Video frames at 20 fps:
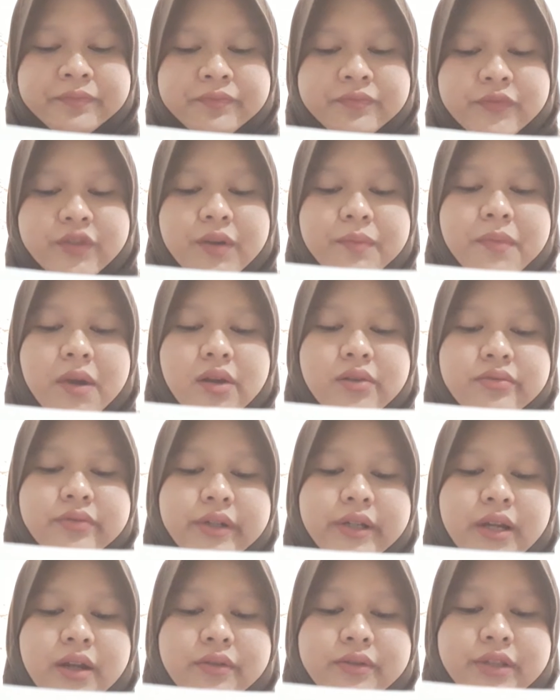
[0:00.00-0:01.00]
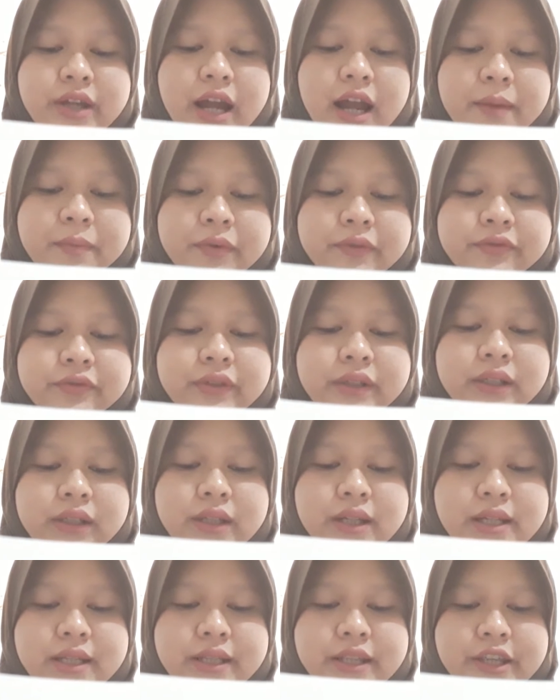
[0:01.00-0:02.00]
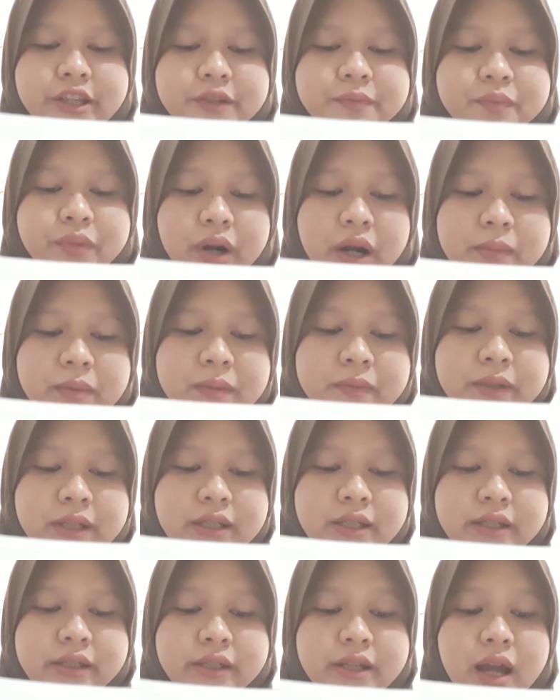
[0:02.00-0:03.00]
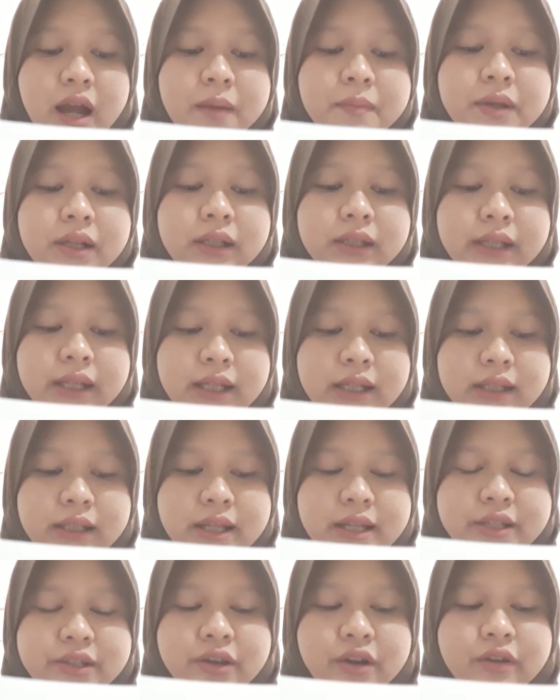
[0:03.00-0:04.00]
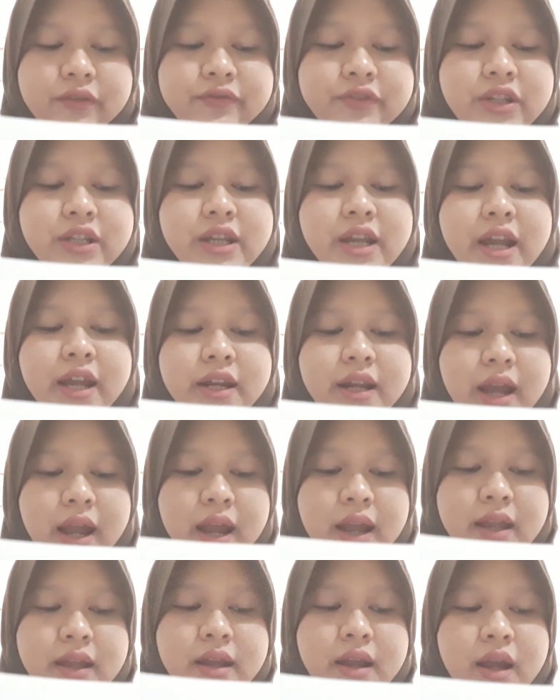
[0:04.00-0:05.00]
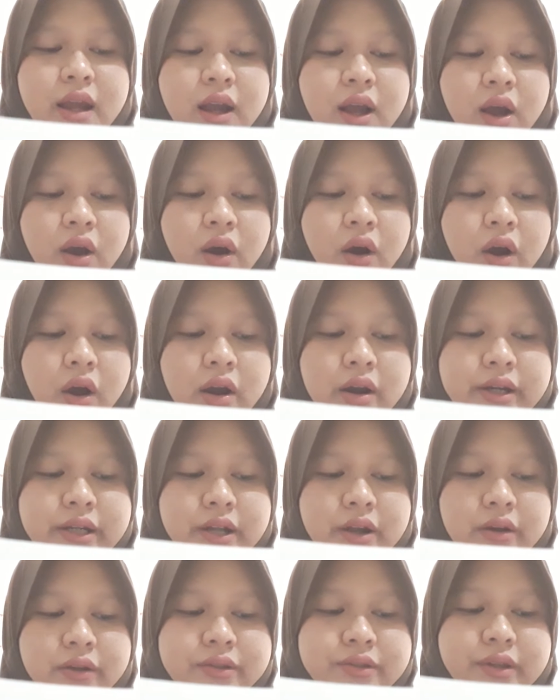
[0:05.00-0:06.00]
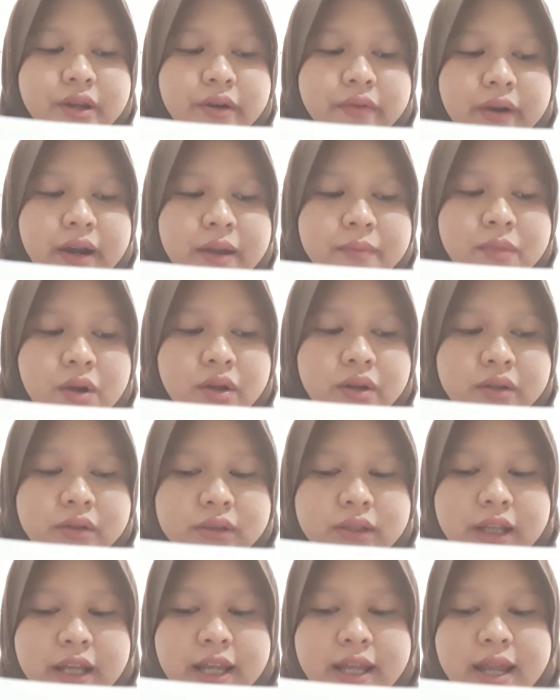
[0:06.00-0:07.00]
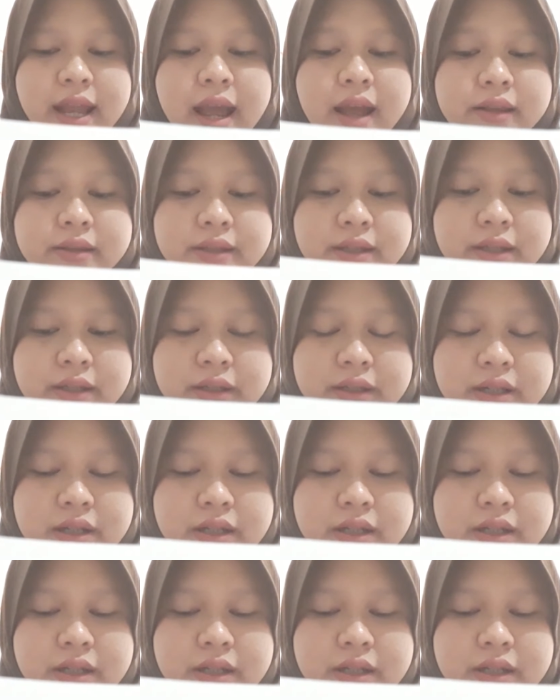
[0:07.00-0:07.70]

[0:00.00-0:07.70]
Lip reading: The most renowned type of helix is probably the double helix of DNA or the oxoribonucleic acid.